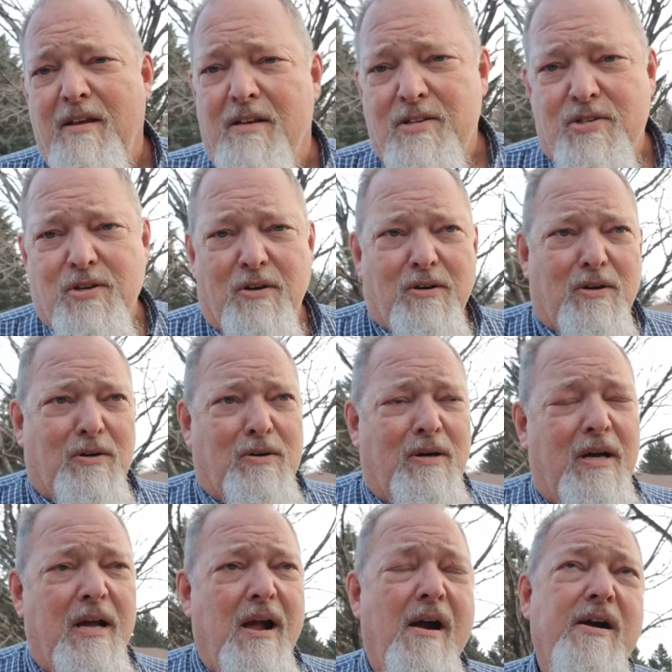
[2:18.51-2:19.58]
So
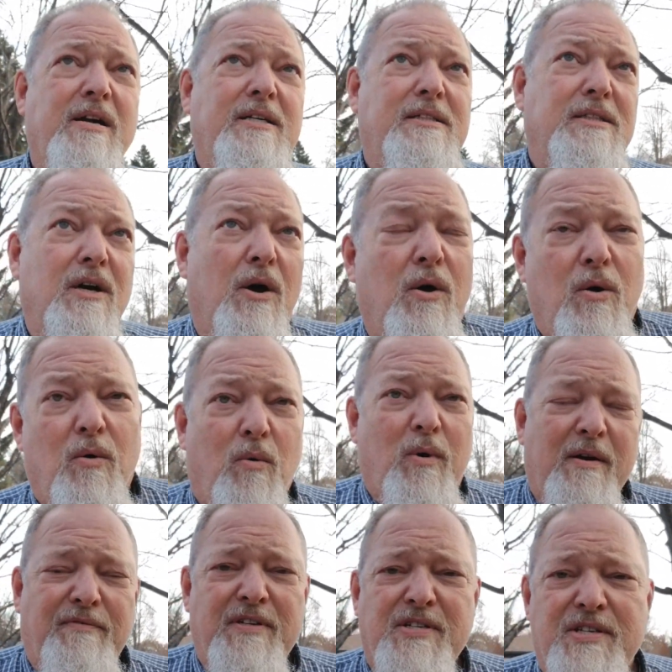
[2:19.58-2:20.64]

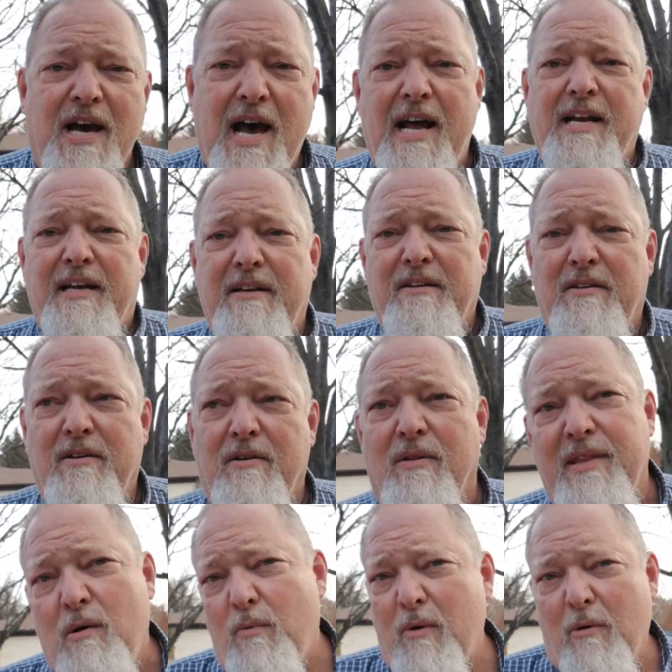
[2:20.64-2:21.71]
we've decided
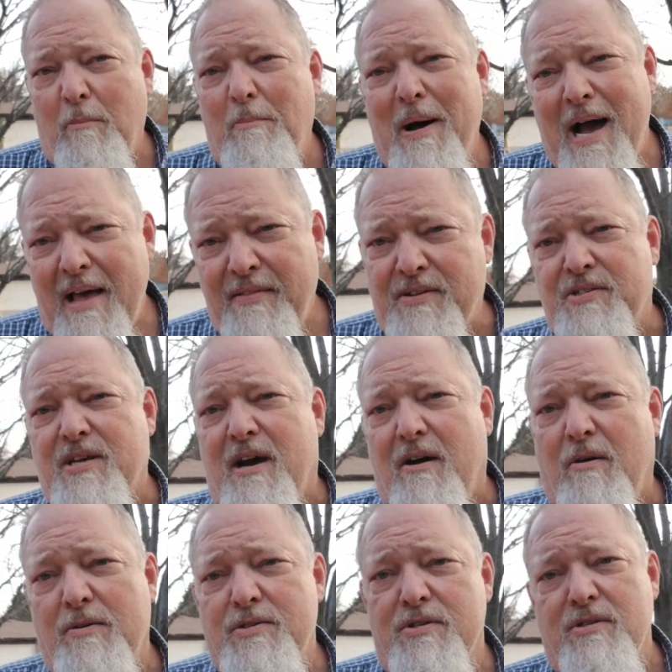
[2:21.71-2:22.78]
that we will buy this
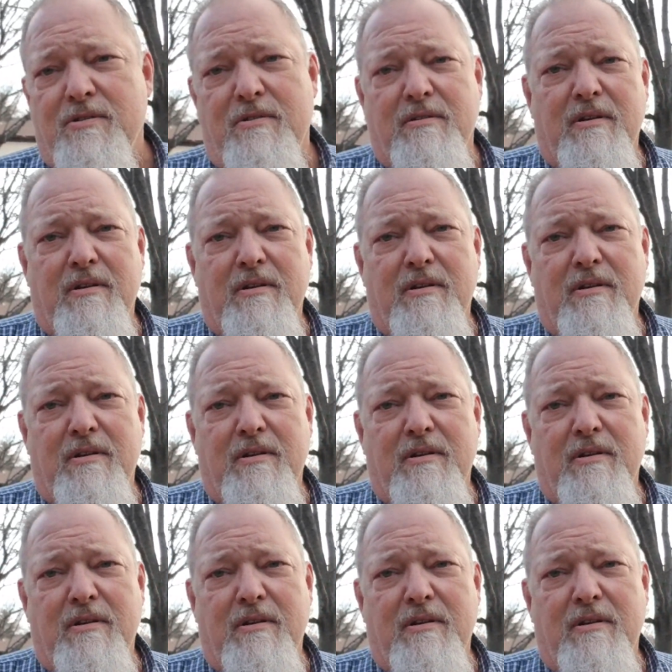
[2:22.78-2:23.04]
house,